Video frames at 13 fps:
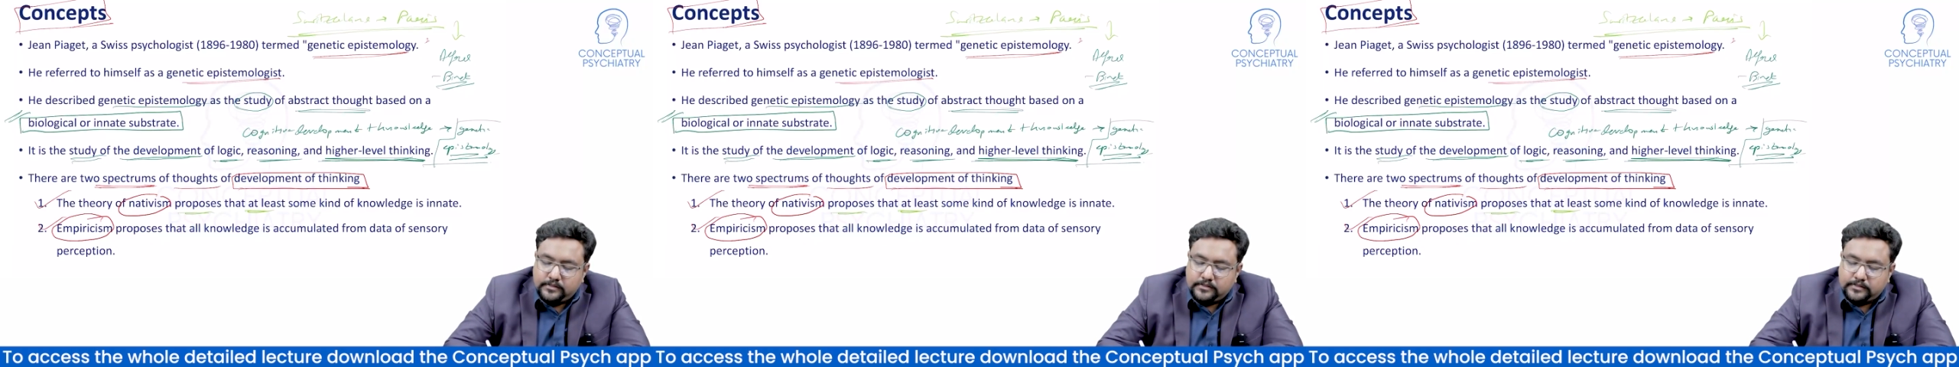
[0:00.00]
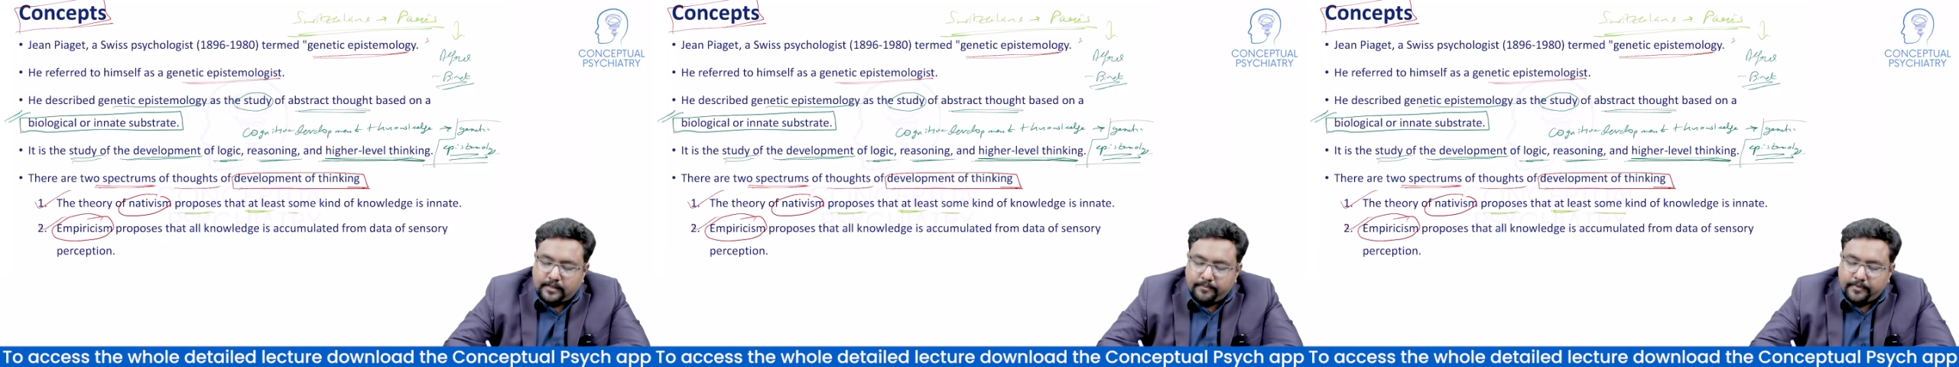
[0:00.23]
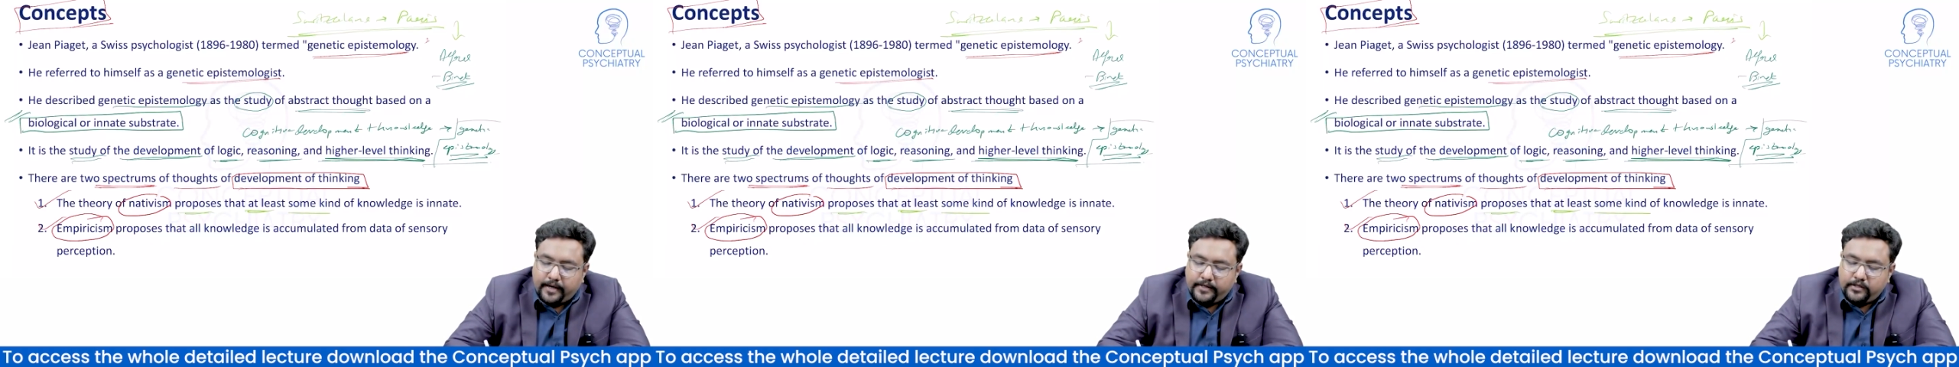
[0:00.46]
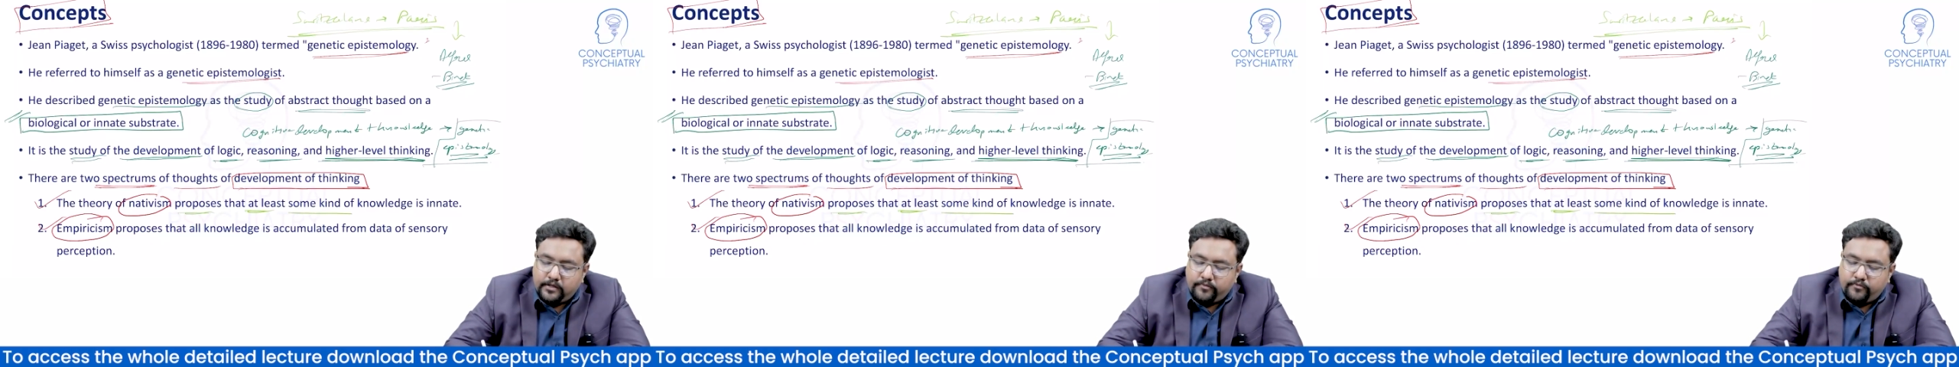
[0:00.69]
some
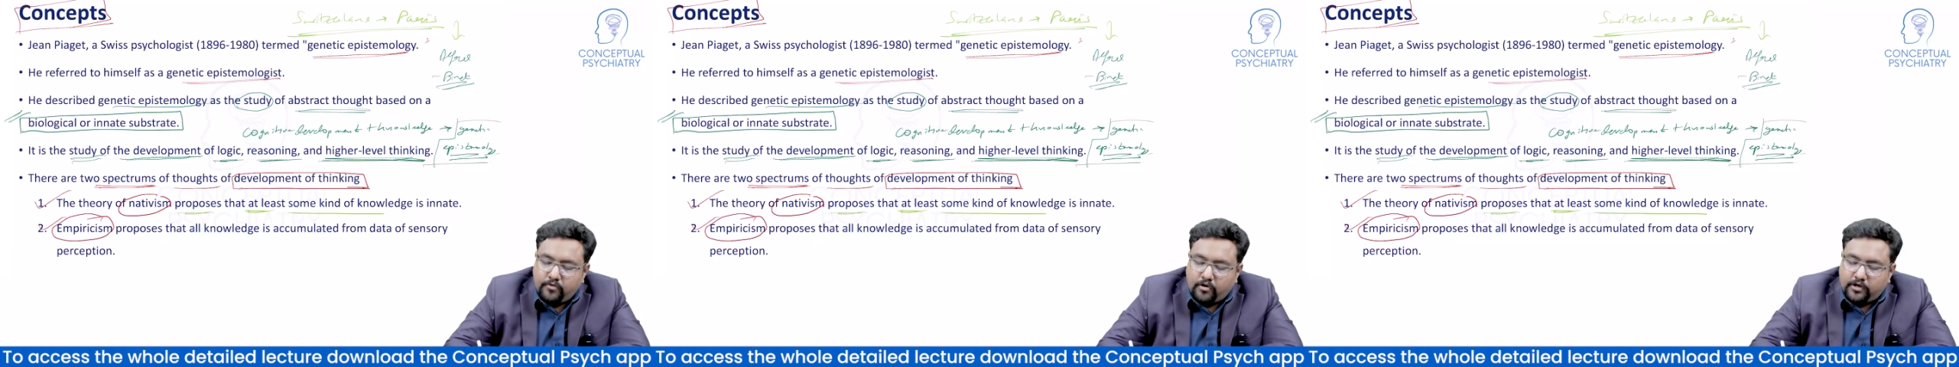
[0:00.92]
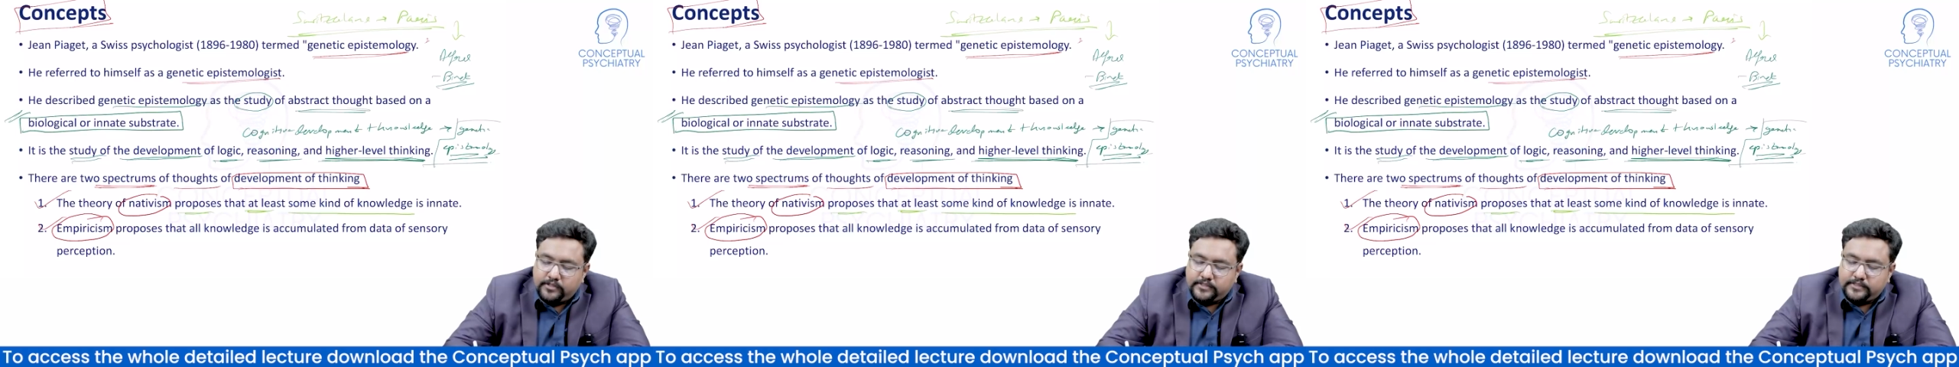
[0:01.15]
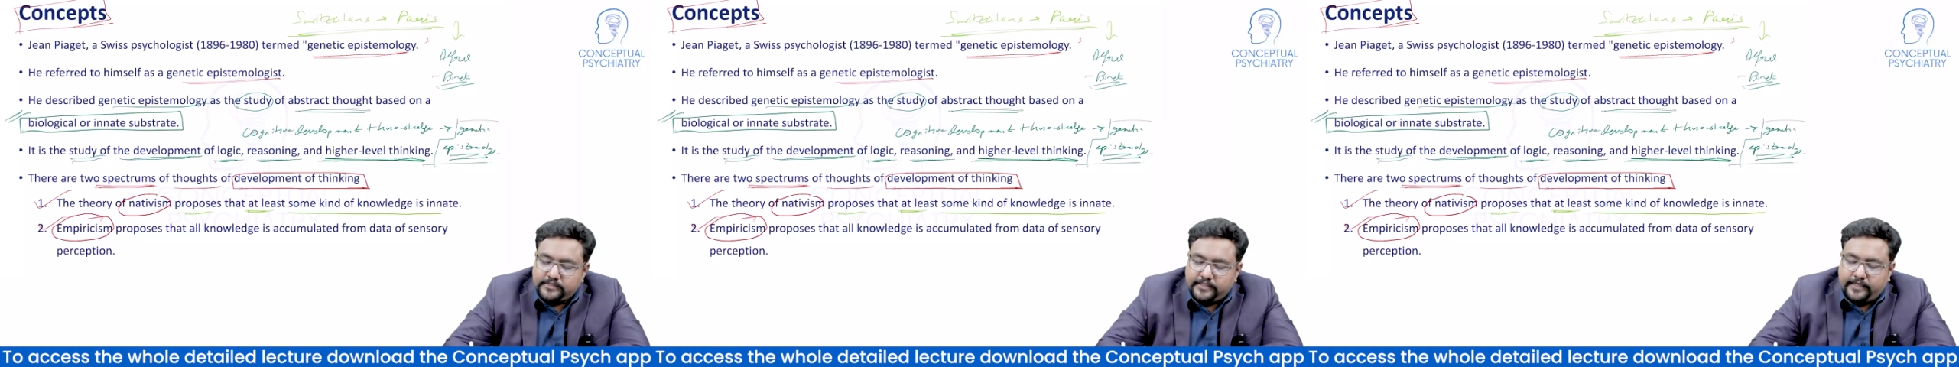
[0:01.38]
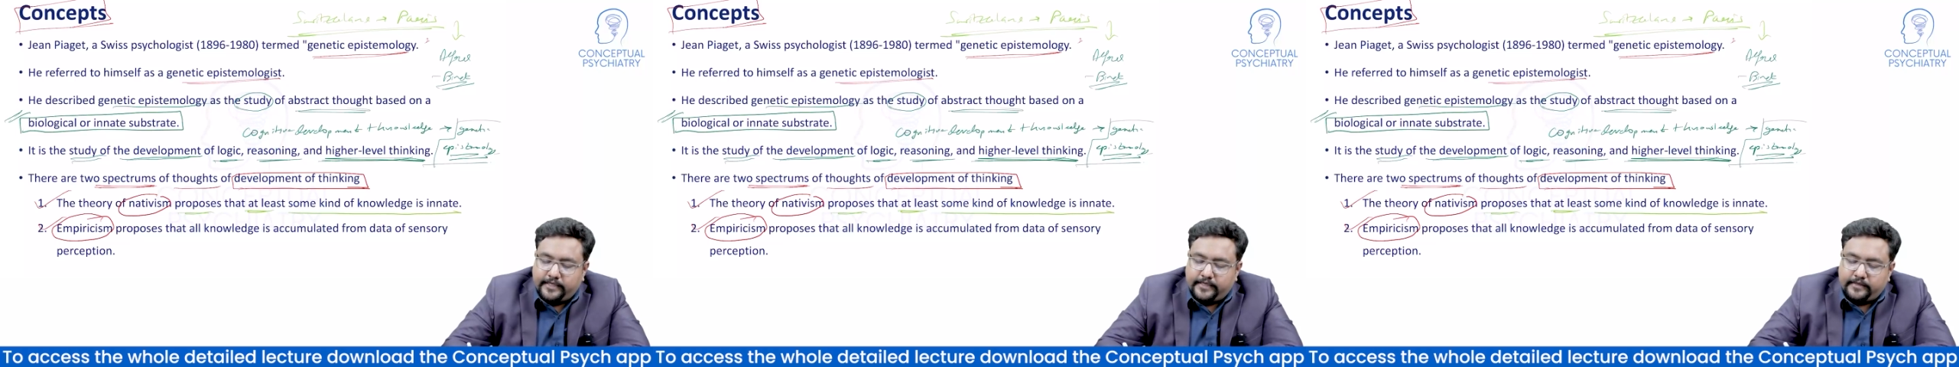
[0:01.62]
kind of knowledge is
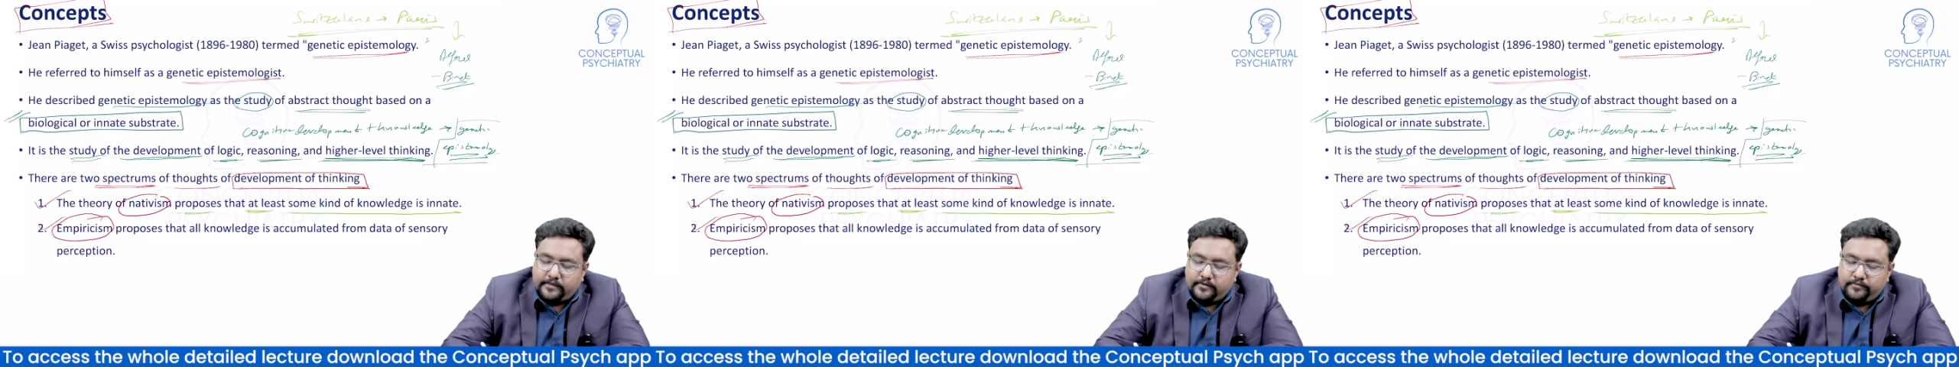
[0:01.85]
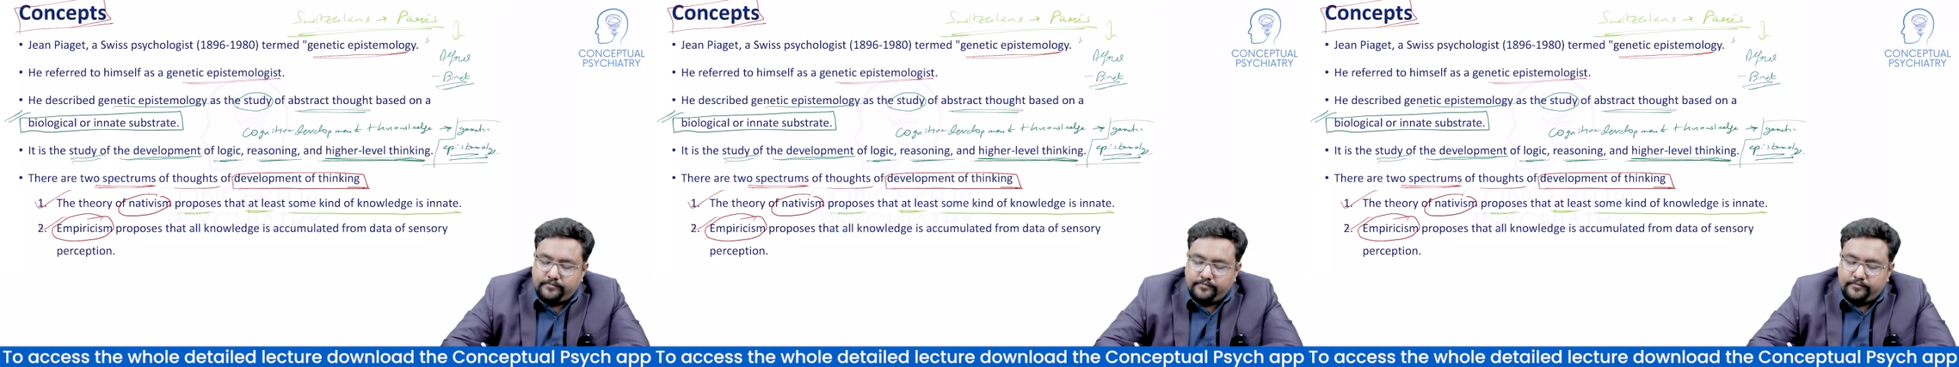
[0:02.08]
innate.